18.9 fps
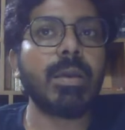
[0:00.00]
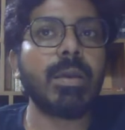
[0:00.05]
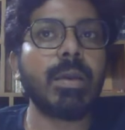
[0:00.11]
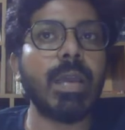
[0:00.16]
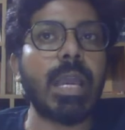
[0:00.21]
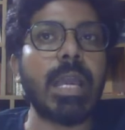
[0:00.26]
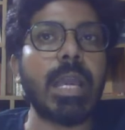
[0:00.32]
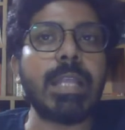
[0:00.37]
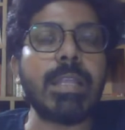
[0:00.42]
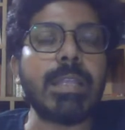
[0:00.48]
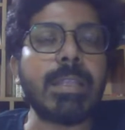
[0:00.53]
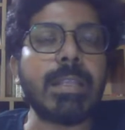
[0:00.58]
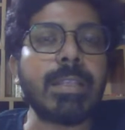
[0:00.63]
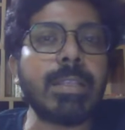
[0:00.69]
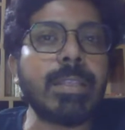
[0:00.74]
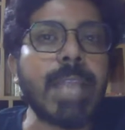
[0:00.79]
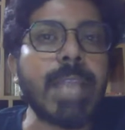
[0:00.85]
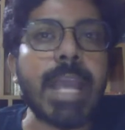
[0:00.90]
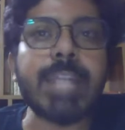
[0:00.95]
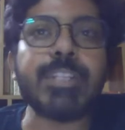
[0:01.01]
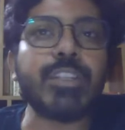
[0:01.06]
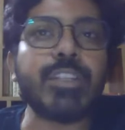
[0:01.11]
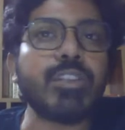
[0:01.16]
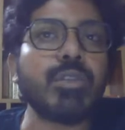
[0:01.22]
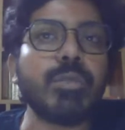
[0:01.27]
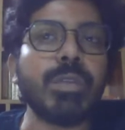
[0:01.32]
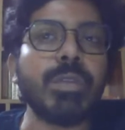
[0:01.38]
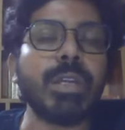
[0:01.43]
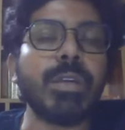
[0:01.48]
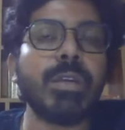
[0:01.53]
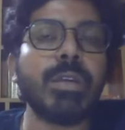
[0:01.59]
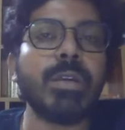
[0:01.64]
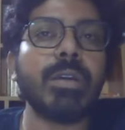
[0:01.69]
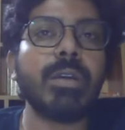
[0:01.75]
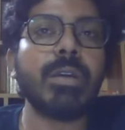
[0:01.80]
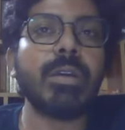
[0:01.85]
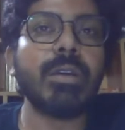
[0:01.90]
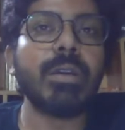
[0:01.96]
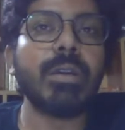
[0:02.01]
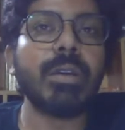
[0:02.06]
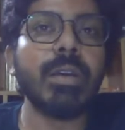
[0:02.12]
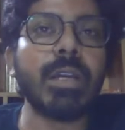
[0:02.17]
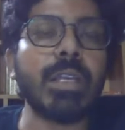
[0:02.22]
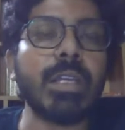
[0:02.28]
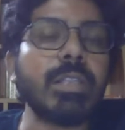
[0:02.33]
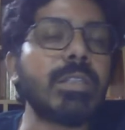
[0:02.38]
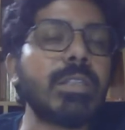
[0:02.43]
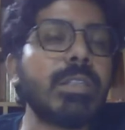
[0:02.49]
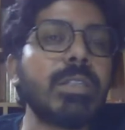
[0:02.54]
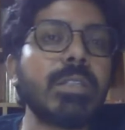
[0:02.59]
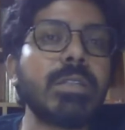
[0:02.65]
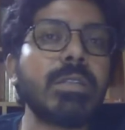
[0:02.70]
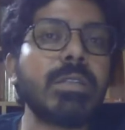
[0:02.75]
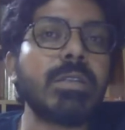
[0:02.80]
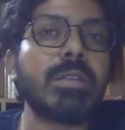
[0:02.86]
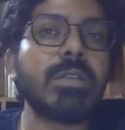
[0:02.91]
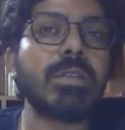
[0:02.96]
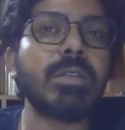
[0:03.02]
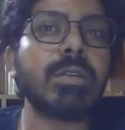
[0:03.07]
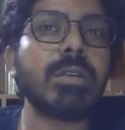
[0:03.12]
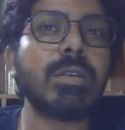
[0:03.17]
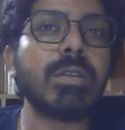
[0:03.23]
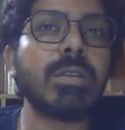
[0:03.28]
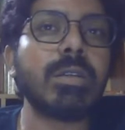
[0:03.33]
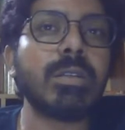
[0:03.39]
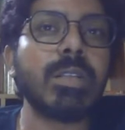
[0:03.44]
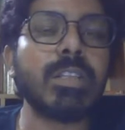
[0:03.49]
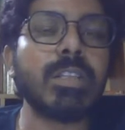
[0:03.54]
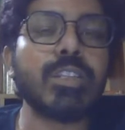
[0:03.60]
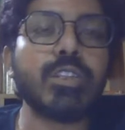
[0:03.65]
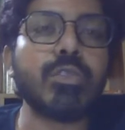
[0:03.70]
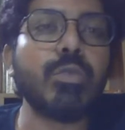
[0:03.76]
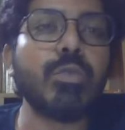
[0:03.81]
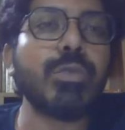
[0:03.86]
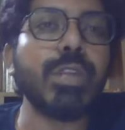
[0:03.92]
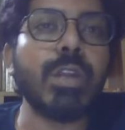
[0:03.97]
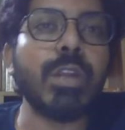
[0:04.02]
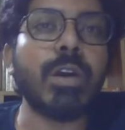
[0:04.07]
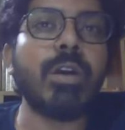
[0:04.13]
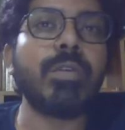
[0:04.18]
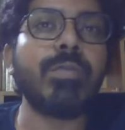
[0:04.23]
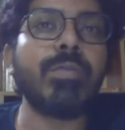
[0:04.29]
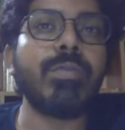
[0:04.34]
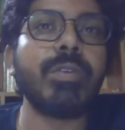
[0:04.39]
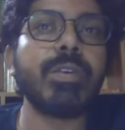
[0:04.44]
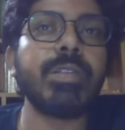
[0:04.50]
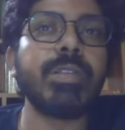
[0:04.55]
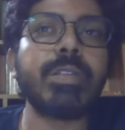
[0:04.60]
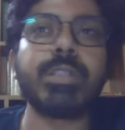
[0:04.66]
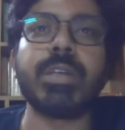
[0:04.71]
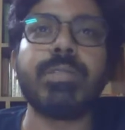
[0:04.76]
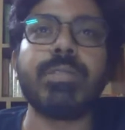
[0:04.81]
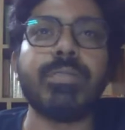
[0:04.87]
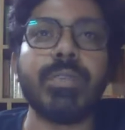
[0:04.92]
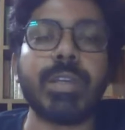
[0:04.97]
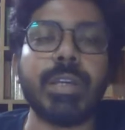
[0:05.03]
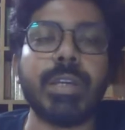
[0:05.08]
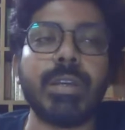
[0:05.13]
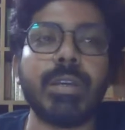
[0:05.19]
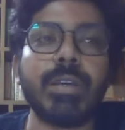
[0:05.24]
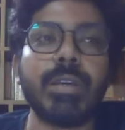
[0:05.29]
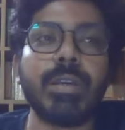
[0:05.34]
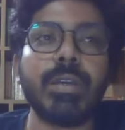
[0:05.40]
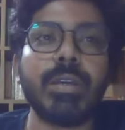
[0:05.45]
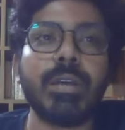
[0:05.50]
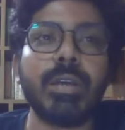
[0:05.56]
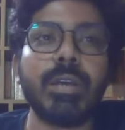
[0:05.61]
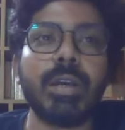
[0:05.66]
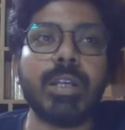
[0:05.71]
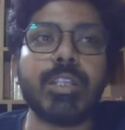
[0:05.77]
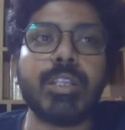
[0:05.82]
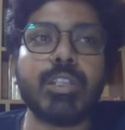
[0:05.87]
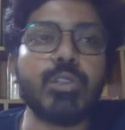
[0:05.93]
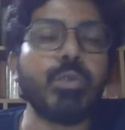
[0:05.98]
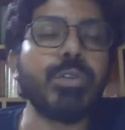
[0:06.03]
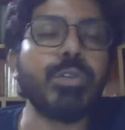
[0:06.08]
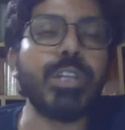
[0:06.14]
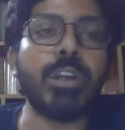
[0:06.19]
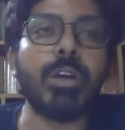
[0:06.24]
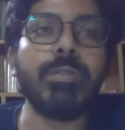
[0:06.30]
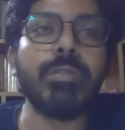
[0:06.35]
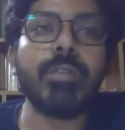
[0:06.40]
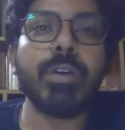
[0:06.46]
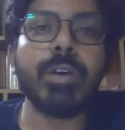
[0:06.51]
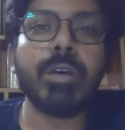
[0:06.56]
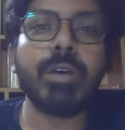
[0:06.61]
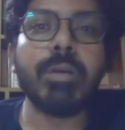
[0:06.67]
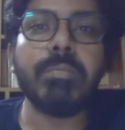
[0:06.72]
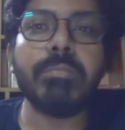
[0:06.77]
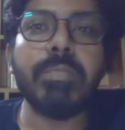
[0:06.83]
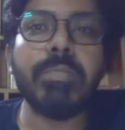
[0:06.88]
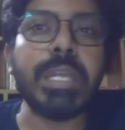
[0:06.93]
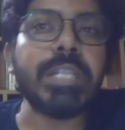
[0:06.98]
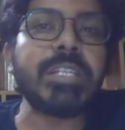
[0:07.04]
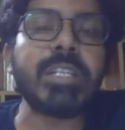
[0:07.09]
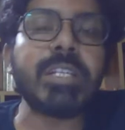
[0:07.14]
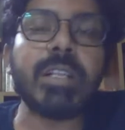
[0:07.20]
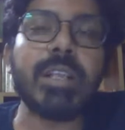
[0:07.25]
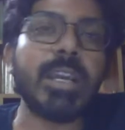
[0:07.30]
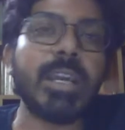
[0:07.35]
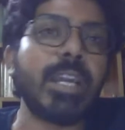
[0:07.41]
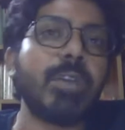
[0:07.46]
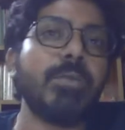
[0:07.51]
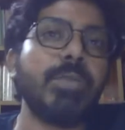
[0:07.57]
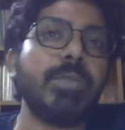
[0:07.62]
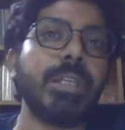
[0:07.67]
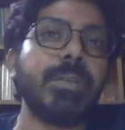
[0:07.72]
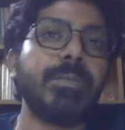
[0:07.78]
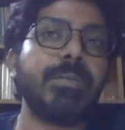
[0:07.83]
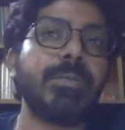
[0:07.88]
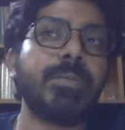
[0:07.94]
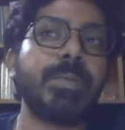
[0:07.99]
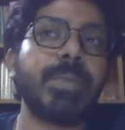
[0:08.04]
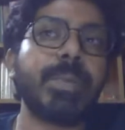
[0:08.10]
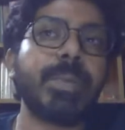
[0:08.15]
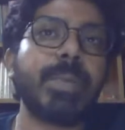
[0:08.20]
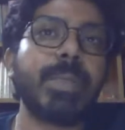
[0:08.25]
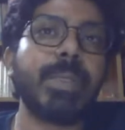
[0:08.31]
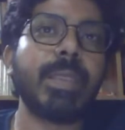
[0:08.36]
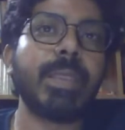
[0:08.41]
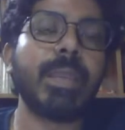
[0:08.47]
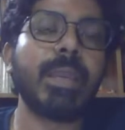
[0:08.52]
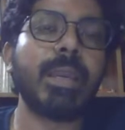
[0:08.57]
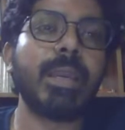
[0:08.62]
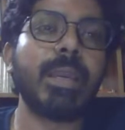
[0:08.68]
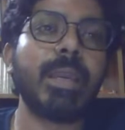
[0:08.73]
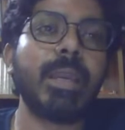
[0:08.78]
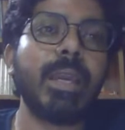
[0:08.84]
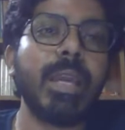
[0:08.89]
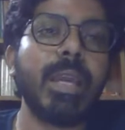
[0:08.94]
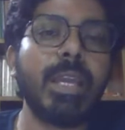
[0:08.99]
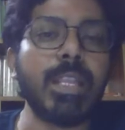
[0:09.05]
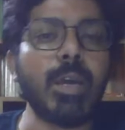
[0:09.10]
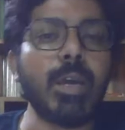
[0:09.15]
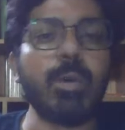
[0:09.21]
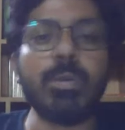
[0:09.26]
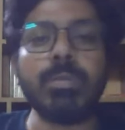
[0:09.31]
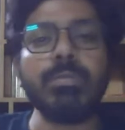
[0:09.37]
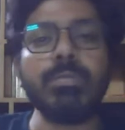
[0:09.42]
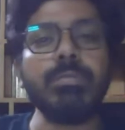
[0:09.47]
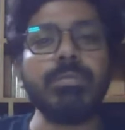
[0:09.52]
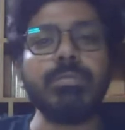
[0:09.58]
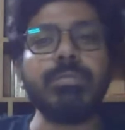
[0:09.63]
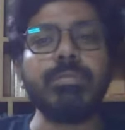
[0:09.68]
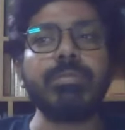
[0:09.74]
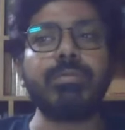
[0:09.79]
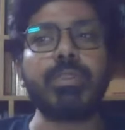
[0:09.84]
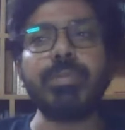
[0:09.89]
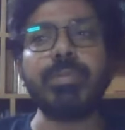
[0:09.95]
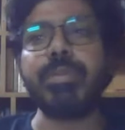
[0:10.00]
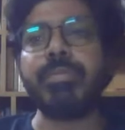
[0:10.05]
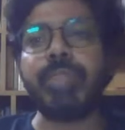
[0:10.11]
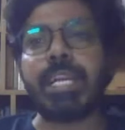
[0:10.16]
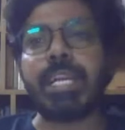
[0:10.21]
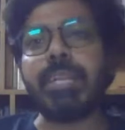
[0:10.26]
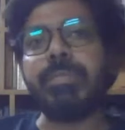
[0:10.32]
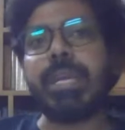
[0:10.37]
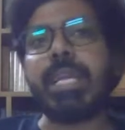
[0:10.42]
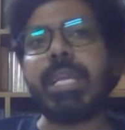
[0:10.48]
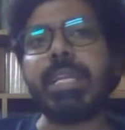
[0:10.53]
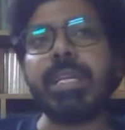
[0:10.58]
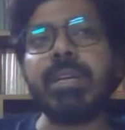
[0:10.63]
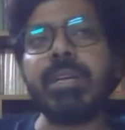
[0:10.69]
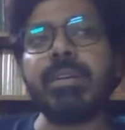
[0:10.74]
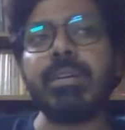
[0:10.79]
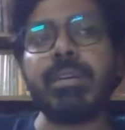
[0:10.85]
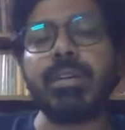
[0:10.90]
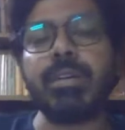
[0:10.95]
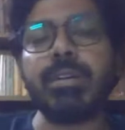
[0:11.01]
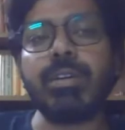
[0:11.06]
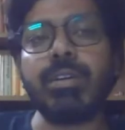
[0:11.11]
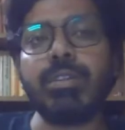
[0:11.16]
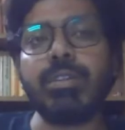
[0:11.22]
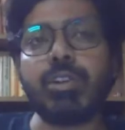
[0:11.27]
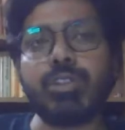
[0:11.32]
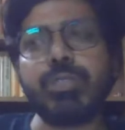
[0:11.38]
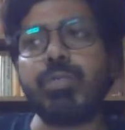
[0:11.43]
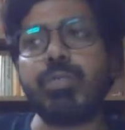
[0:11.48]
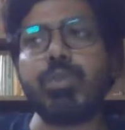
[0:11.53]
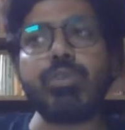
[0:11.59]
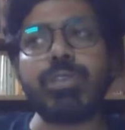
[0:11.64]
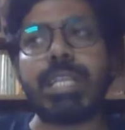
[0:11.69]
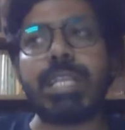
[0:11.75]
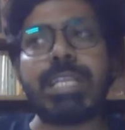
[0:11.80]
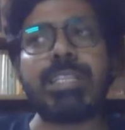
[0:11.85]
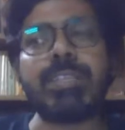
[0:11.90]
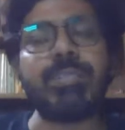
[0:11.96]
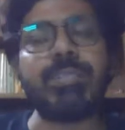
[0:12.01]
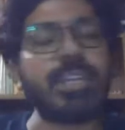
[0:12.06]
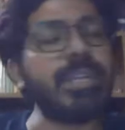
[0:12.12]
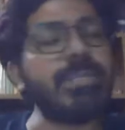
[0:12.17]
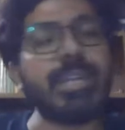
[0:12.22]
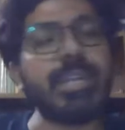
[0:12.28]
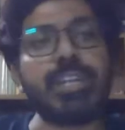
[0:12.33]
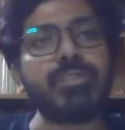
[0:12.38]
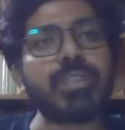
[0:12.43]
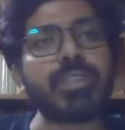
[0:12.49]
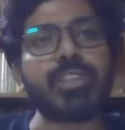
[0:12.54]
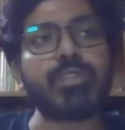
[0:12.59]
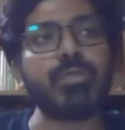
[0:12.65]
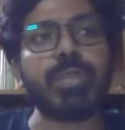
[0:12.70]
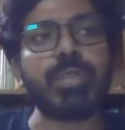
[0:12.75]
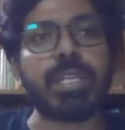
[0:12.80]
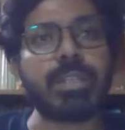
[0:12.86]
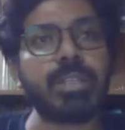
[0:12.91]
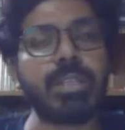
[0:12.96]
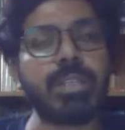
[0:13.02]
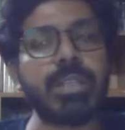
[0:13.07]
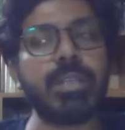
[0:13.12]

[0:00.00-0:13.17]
And that story is the story of suffering, a story of mental agony. Now, from the very beginning, Dr. Mandal is a very meritorious student.